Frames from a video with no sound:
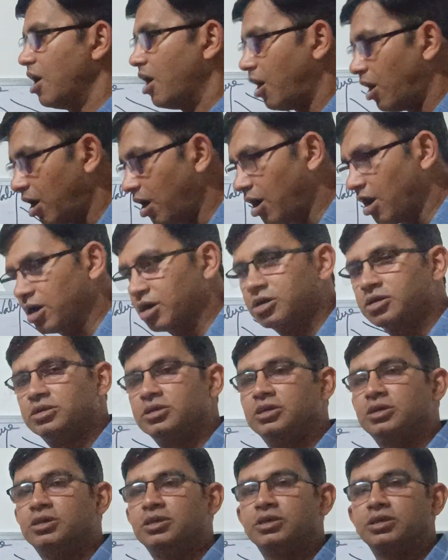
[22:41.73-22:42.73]
or
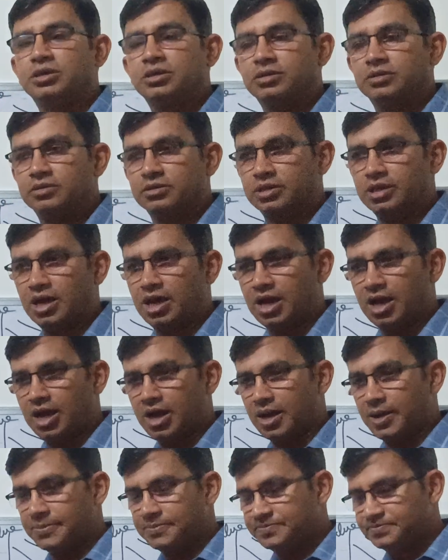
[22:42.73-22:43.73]

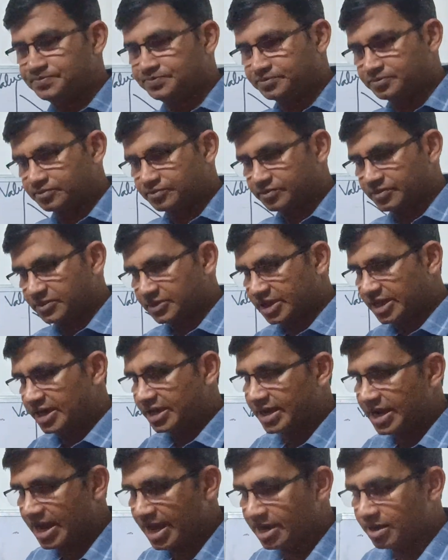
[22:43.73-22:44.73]
the
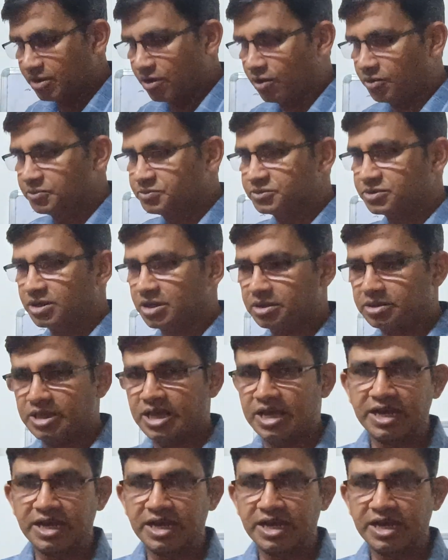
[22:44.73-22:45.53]
they can also